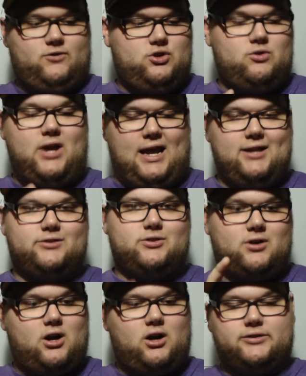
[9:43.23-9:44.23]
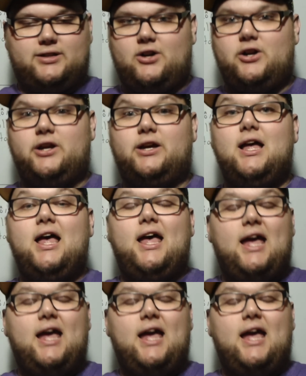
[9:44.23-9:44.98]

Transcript: to answer Altaria,